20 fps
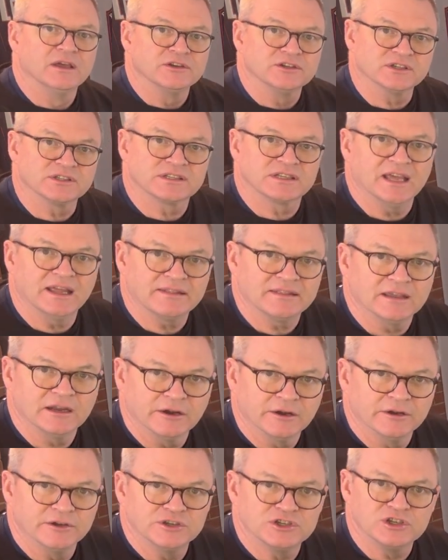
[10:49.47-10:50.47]
Just get
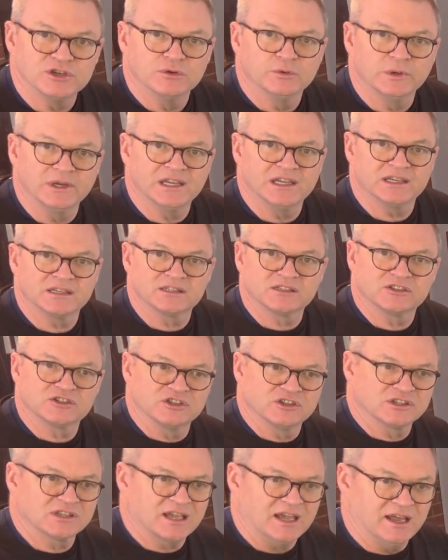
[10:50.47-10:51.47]
there in two weeks.
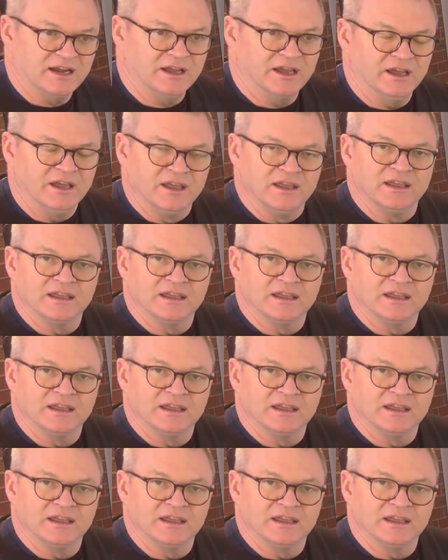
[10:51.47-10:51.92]
Just kind of